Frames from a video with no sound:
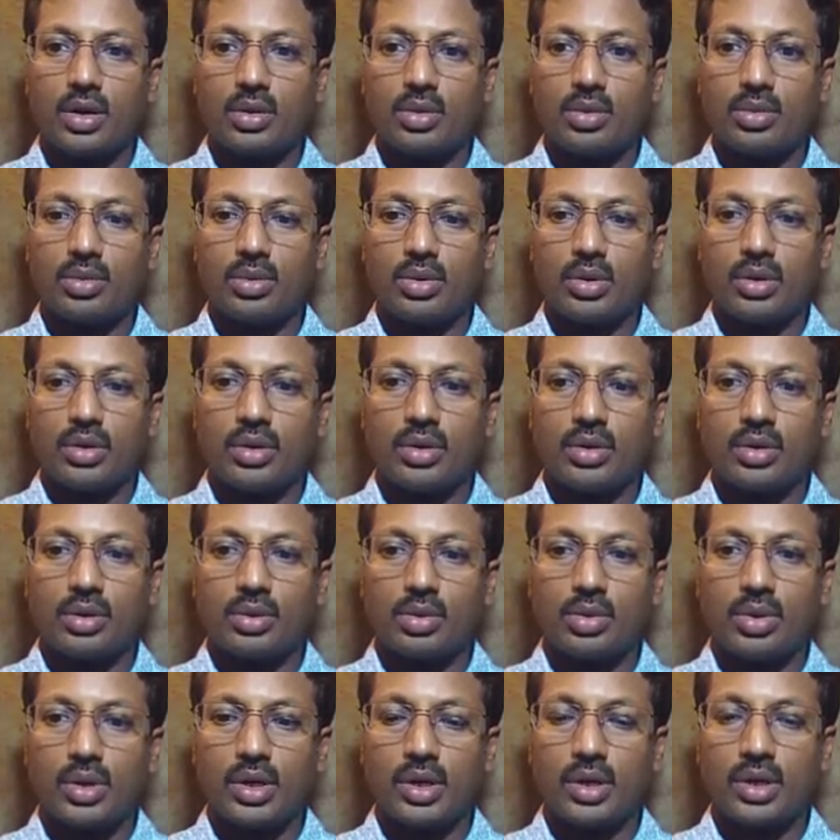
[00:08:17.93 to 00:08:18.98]

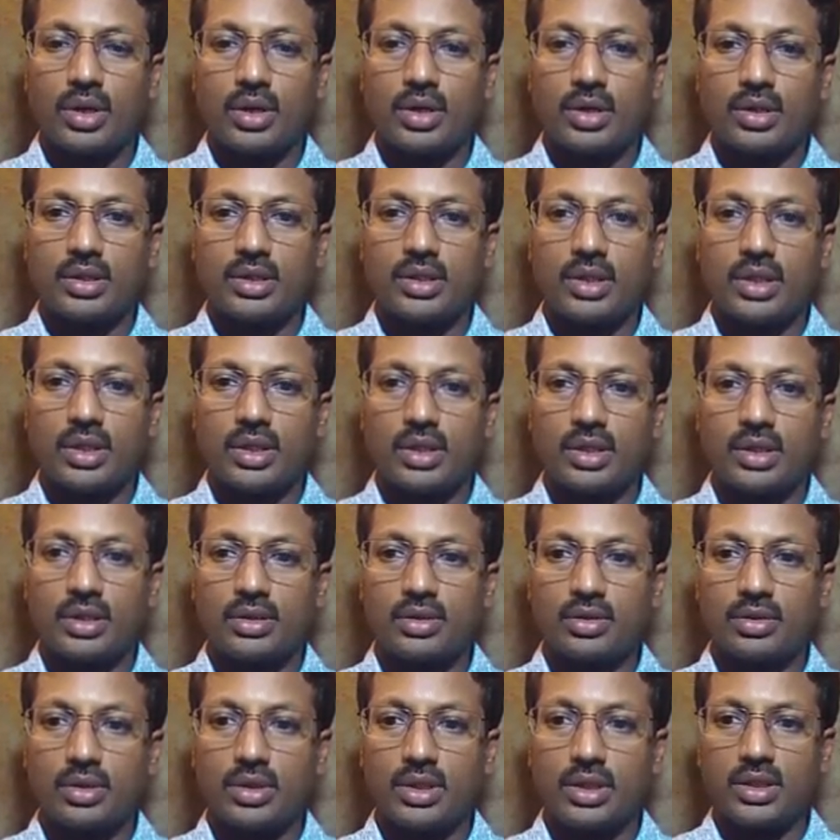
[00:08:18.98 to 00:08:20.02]
You can
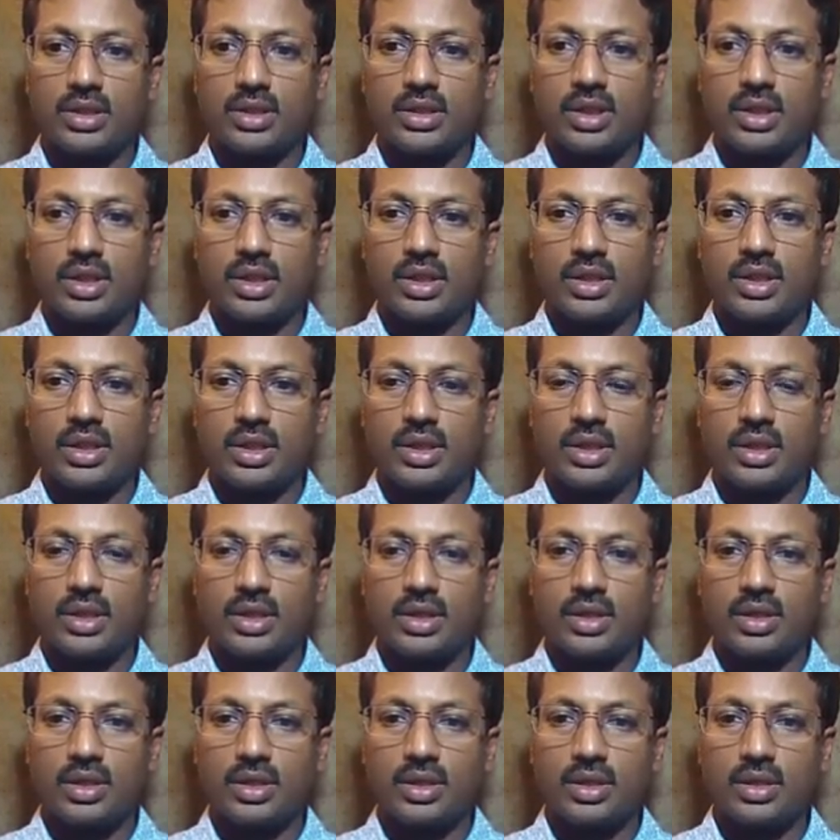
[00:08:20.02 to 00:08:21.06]
understand. So these are the
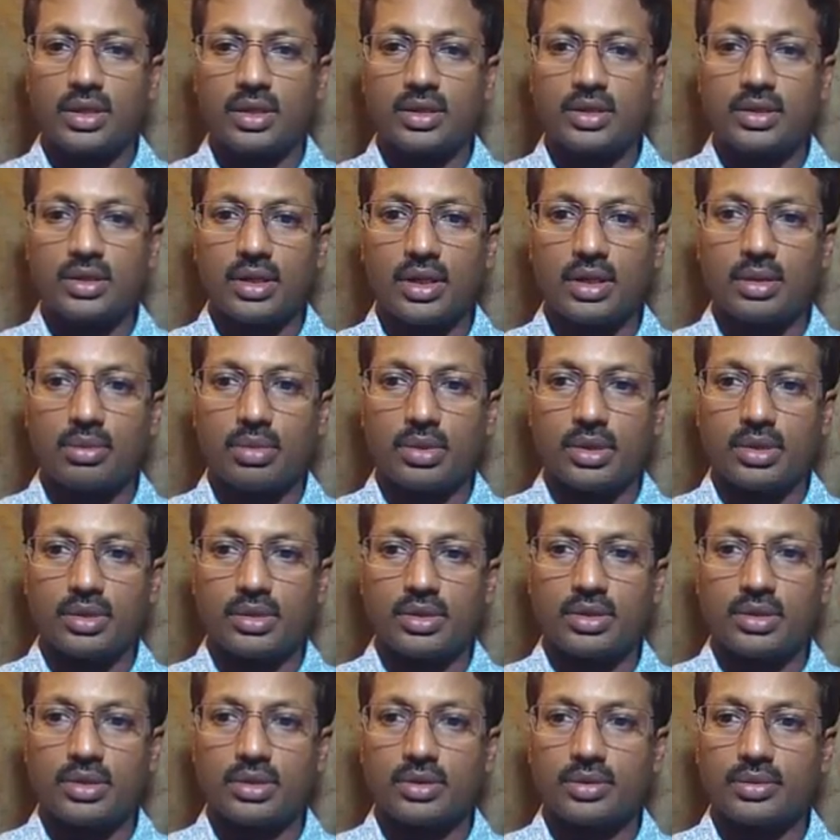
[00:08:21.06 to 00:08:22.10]

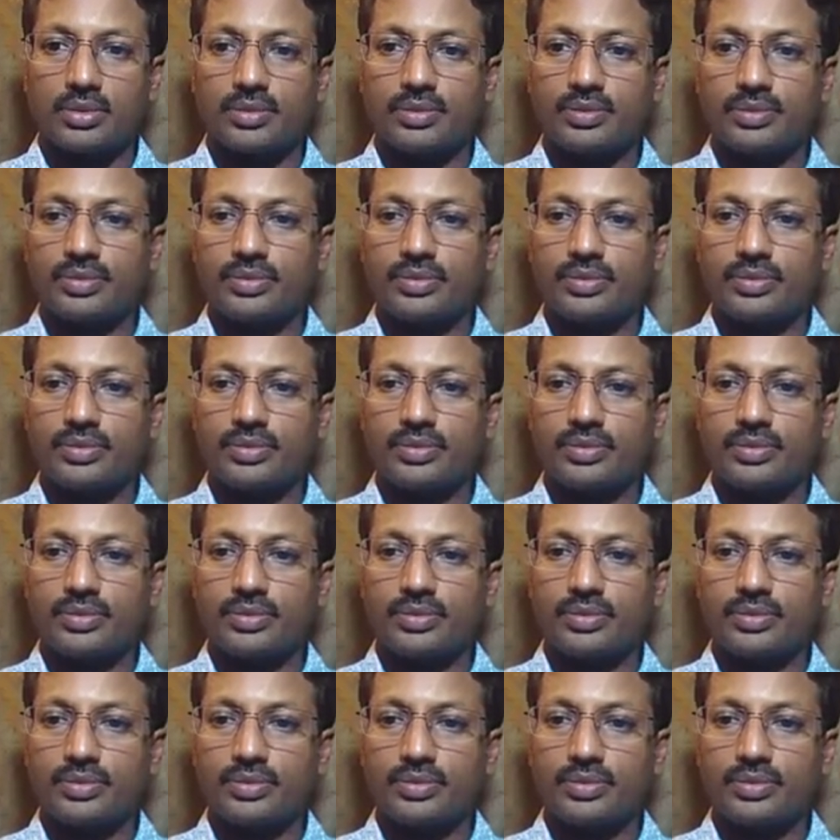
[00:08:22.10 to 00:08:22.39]
sideways.